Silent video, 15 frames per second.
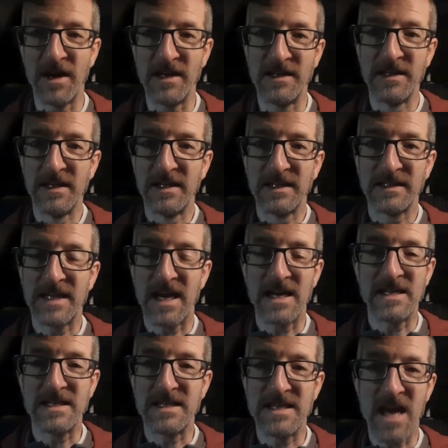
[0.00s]
in, get
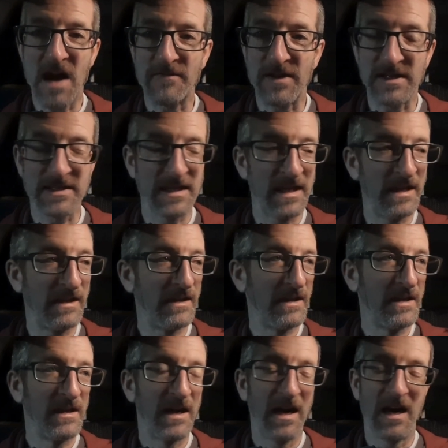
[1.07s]
Navas in,
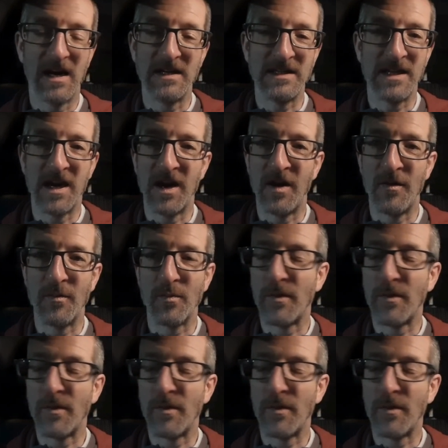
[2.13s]
you know,